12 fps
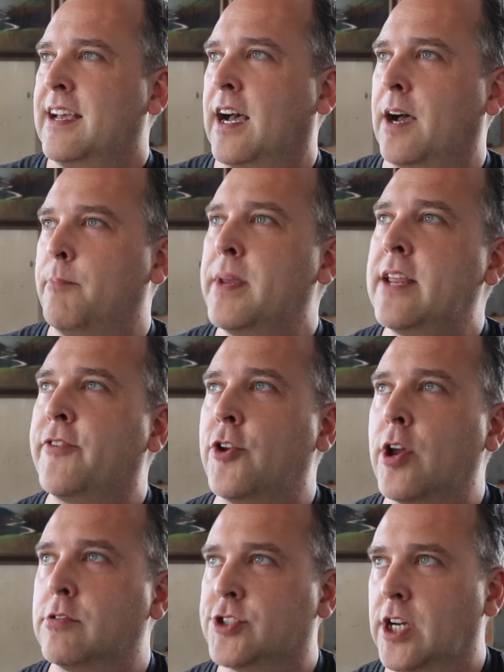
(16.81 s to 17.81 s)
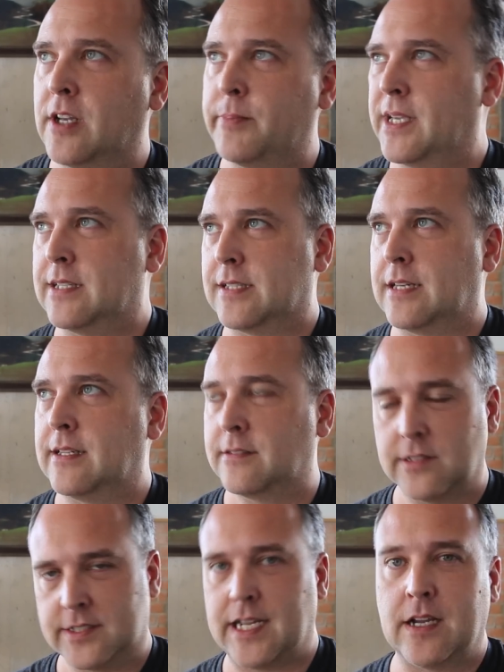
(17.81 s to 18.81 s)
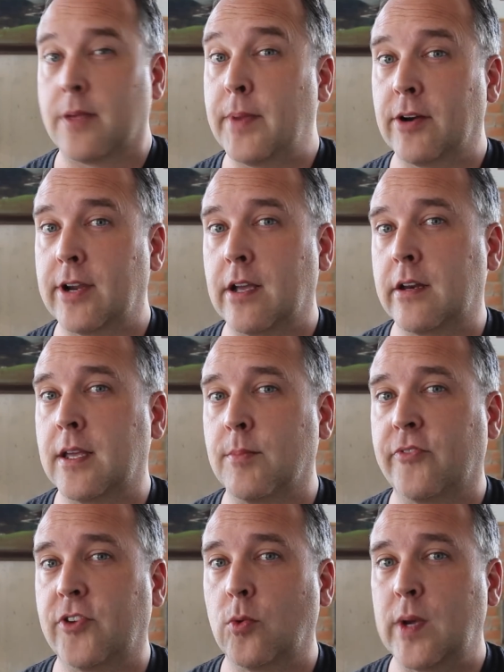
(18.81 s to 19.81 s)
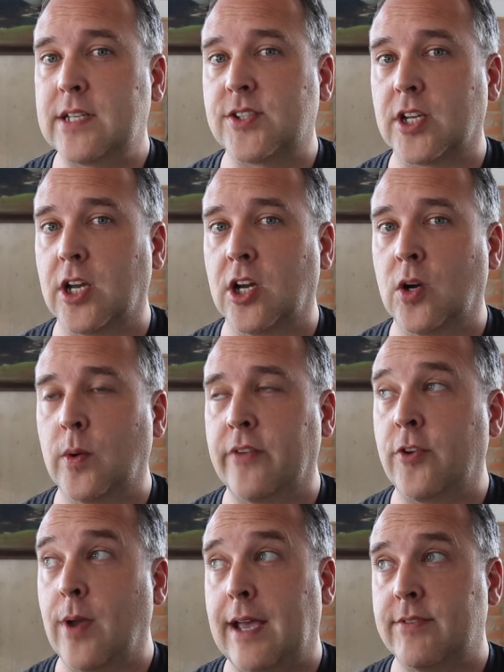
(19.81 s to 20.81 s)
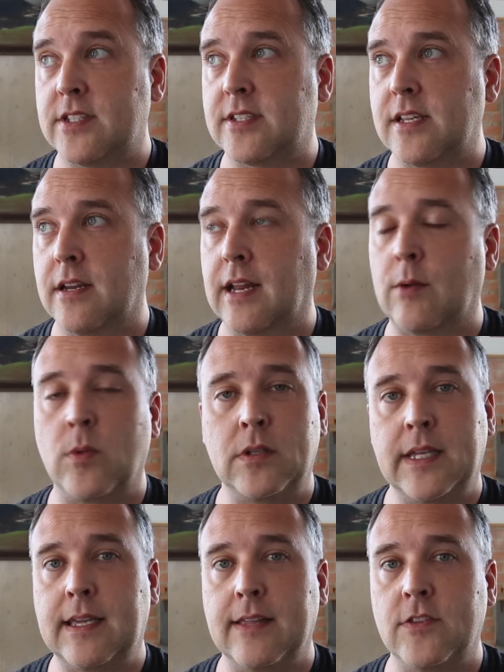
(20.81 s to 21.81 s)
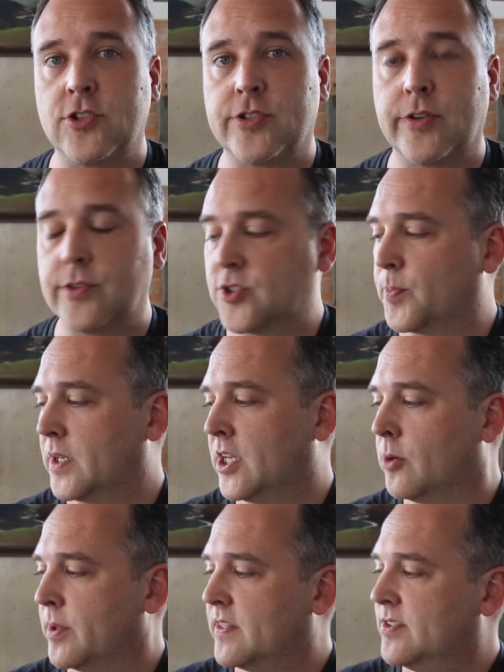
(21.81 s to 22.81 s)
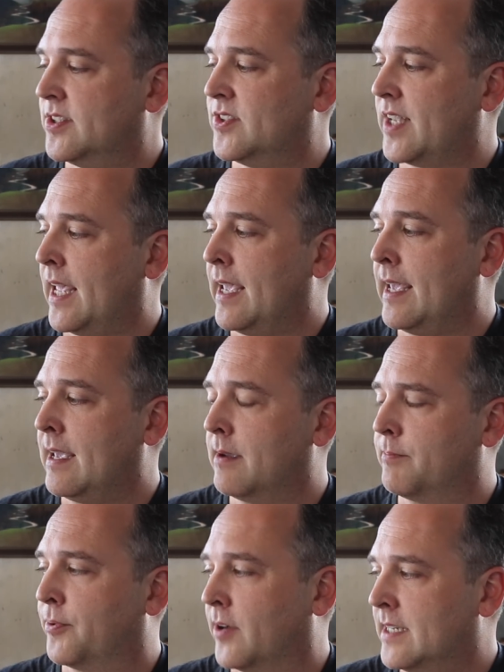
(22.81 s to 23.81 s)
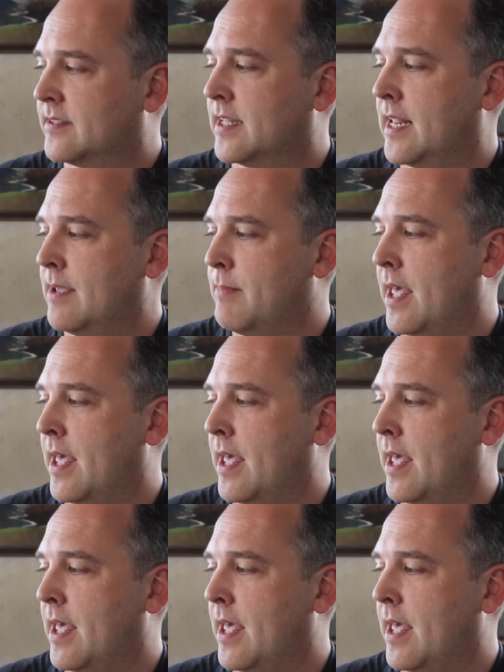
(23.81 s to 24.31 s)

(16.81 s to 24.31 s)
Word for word: uh, many of you know John because I did a little documentary on him a few weeks ago. If you haven't seen it, I will link it in the show notes below. But this is a print that he